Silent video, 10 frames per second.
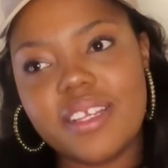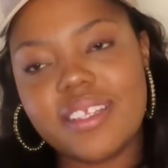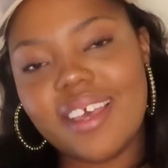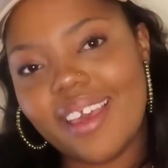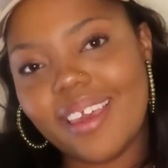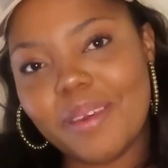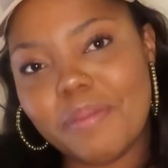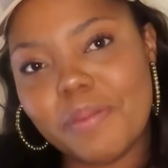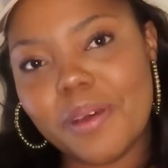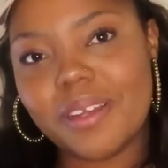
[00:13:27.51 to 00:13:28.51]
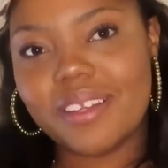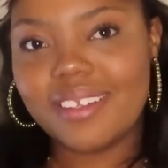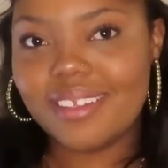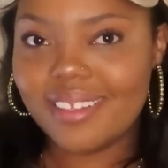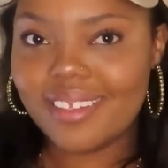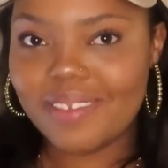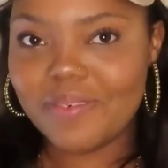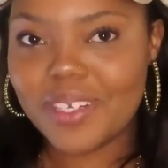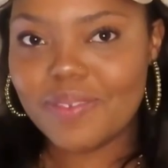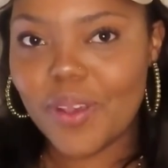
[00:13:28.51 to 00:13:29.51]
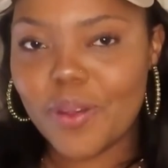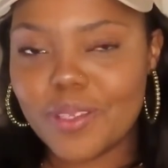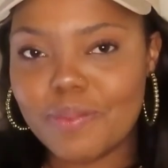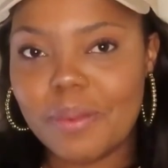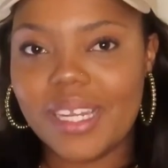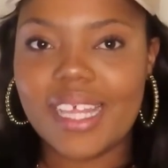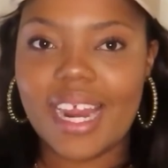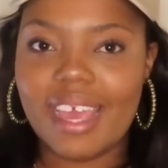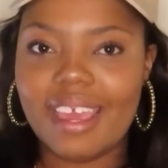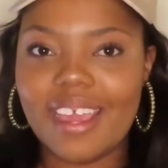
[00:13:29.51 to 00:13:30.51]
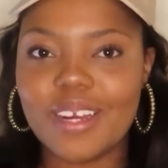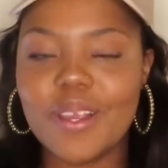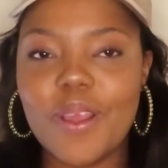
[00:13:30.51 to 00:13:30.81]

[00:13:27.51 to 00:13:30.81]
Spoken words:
time about the first house movie that I had